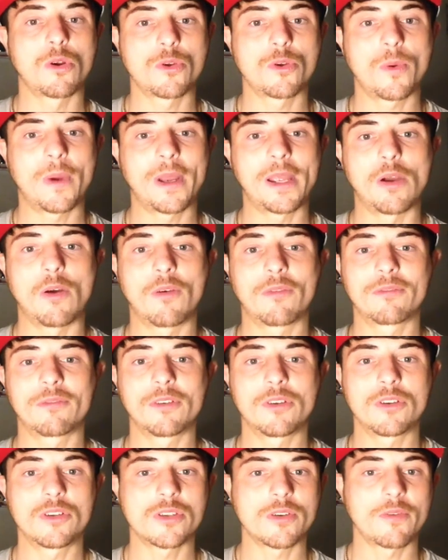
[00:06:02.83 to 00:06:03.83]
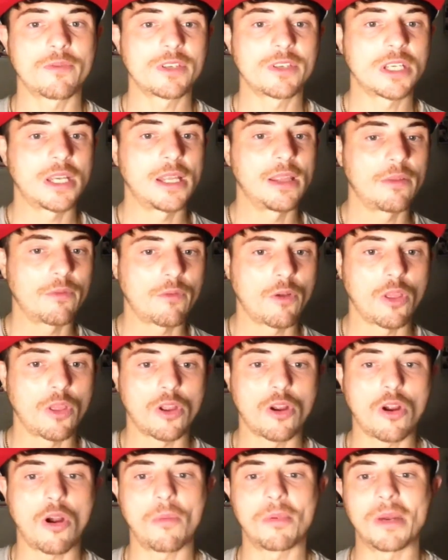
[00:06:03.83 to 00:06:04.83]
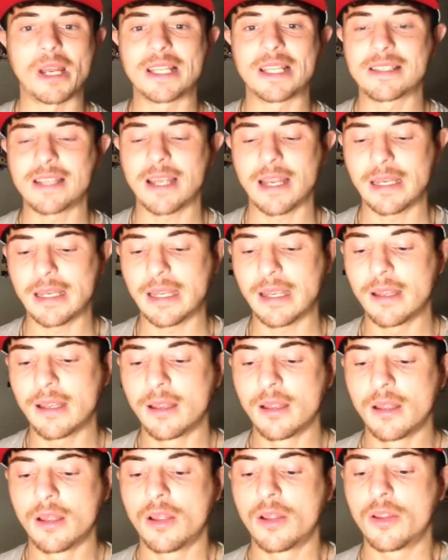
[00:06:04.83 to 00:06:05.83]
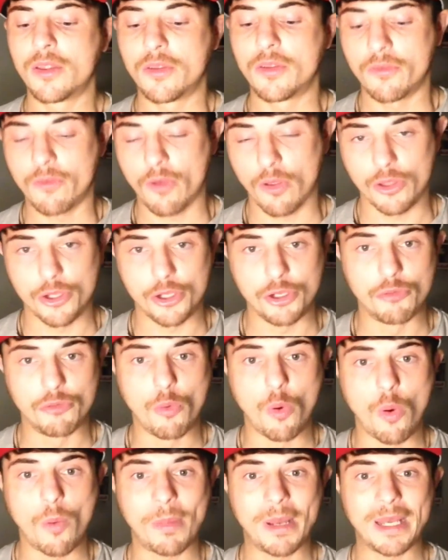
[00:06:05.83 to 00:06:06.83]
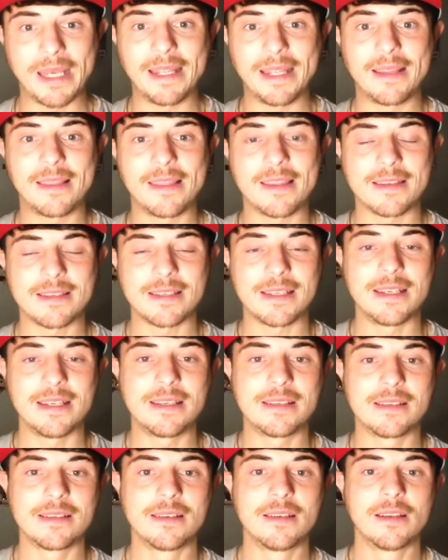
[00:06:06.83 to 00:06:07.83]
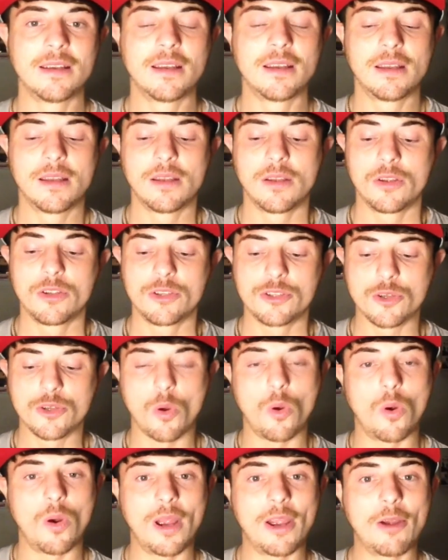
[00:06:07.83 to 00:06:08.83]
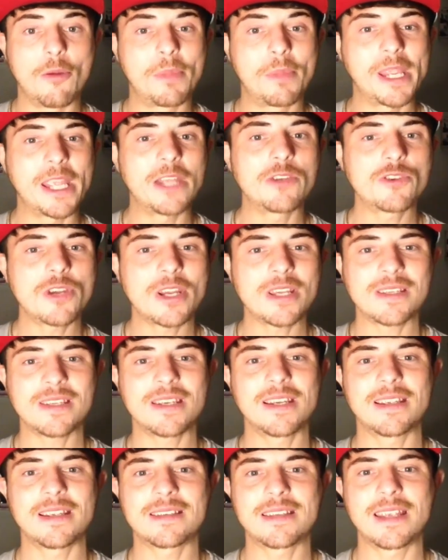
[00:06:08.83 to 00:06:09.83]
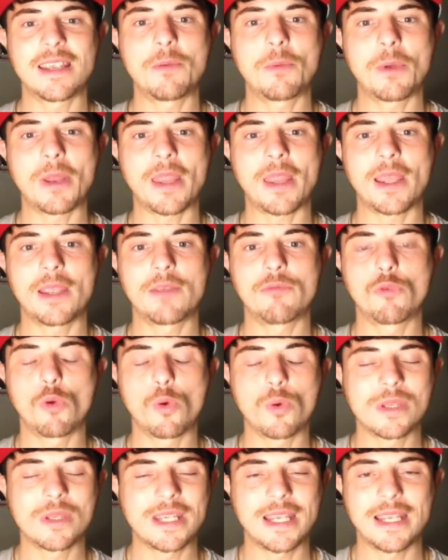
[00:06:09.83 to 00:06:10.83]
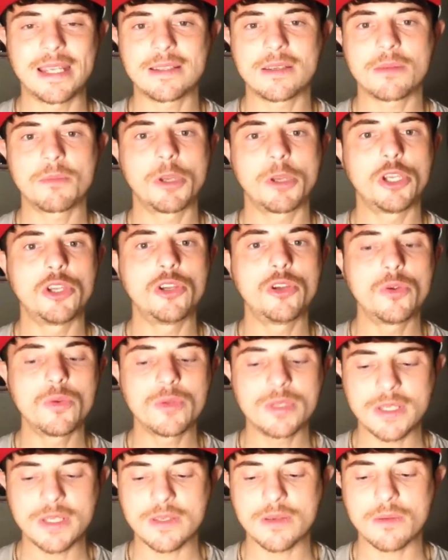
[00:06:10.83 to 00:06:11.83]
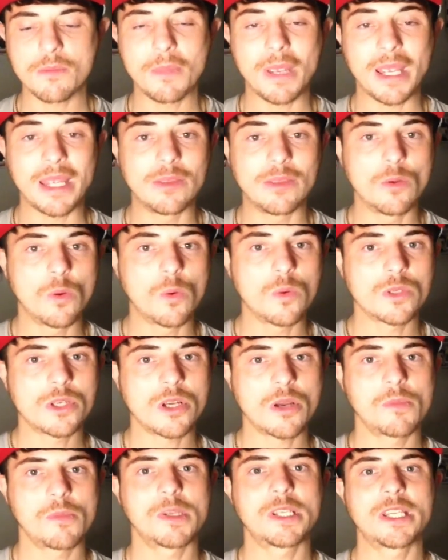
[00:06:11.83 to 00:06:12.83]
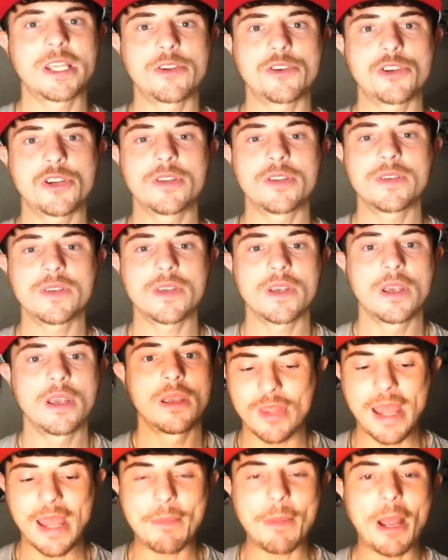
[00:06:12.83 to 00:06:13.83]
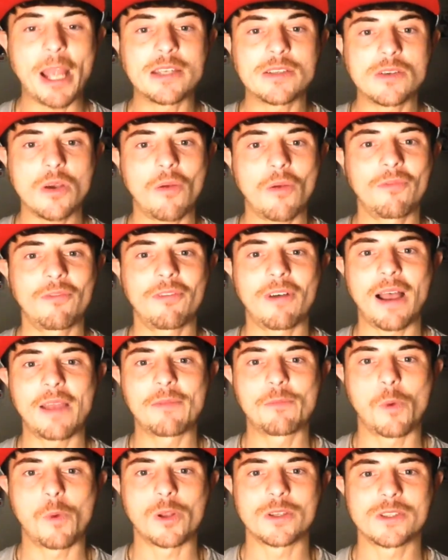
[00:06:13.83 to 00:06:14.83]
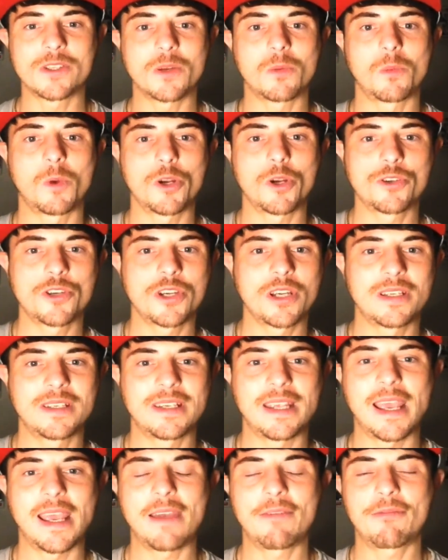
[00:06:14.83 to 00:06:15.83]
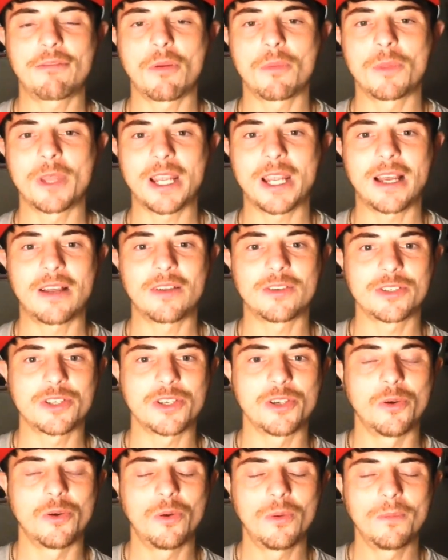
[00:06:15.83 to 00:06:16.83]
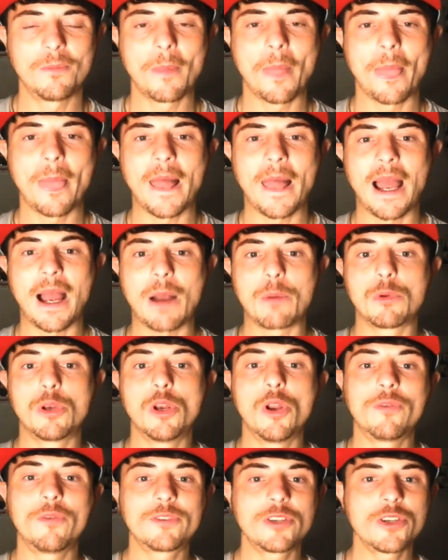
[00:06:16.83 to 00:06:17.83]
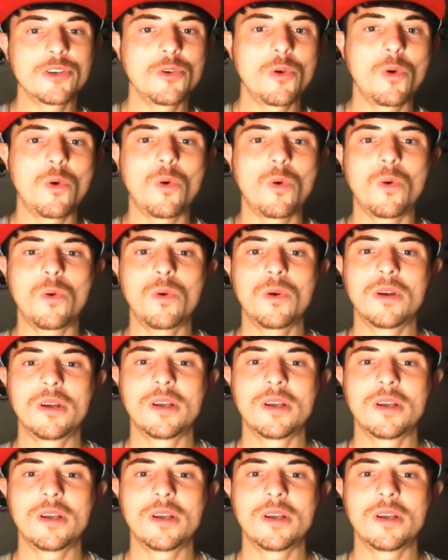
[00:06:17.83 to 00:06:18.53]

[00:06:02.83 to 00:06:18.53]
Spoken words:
quite often, because obviously they've got the Coppa Italia, they've got the Europa League this season. So it'll be interesting to see whether he rotates them and uses them in those competitions. They're my top 5 ones to watch this year from the Calcio. I would love to know